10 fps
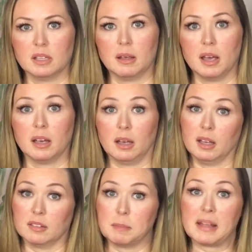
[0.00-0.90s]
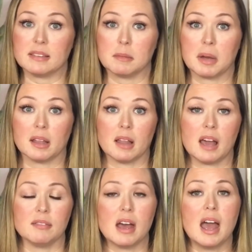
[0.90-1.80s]
expense in my
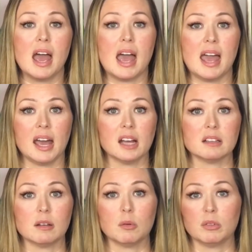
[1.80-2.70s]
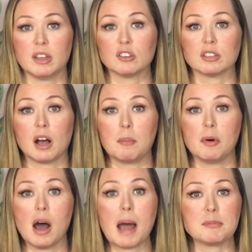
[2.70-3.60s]
life. And there's a couple
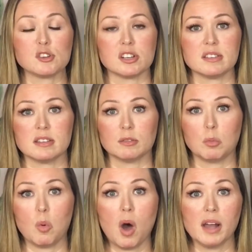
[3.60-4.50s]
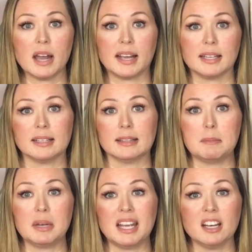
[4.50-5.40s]
options. Is 1, I can
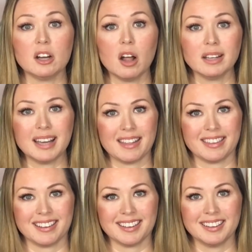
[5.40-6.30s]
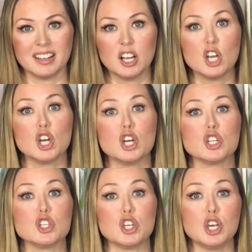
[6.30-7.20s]
eliminate it altogether.
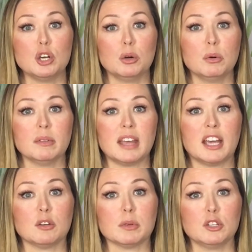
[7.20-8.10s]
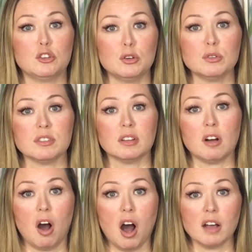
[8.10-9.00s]
2, they can reduce the
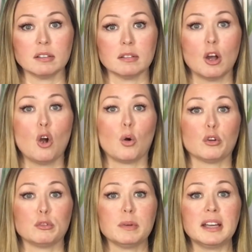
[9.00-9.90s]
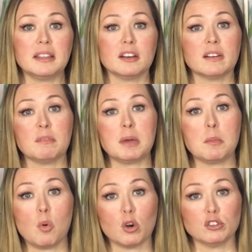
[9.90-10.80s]
cost. Or 3, they'll give me
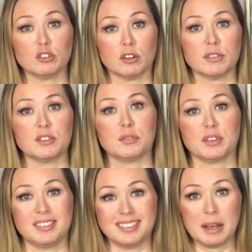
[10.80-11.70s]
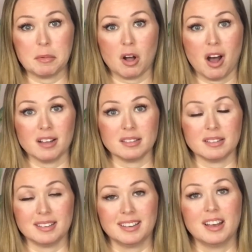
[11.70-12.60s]
more service for the same
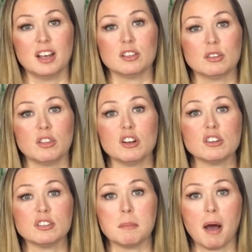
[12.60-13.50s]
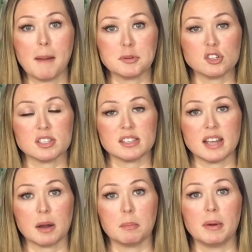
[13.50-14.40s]
cost. So there are some options
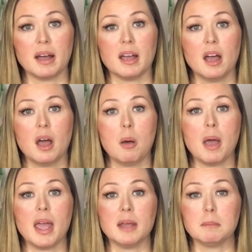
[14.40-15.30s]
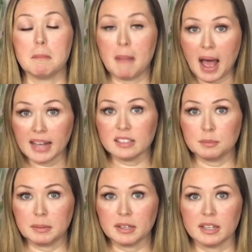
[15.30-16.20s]
there, but in my
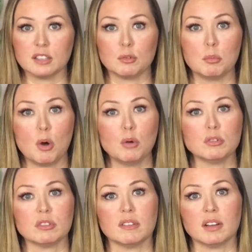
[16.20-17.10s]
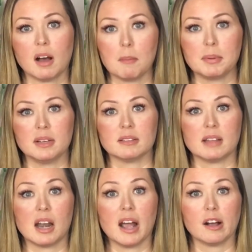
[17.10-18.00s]
experience, most of the companies
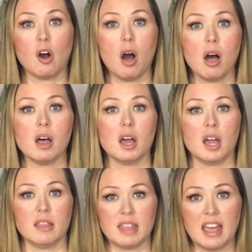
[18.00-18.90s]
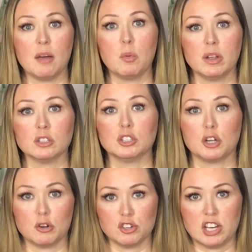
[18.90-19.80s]
that I call, they will
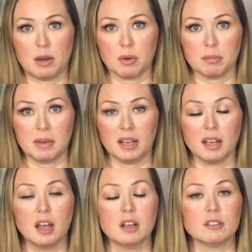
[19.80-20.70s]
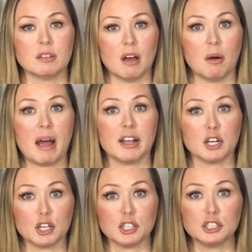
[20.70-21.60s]
negotiate with me. So I
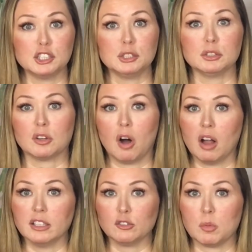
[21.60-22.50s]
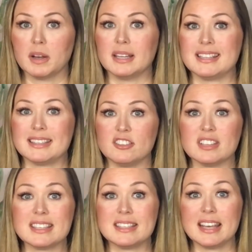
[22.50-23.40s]
encourage you to call each one and
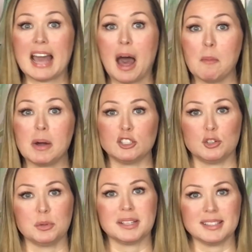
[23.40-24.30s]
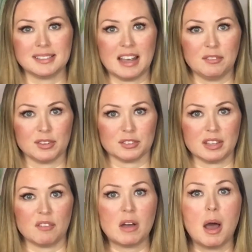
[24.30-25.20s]
just see how much you can save
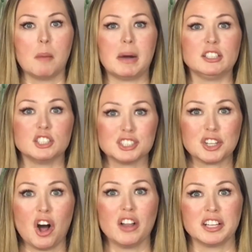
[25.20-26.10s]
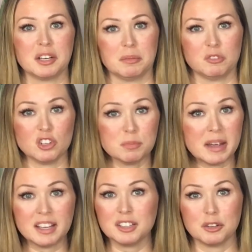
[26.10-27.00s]
yourself by just
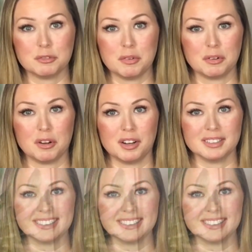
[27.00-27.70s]
making those phone calls.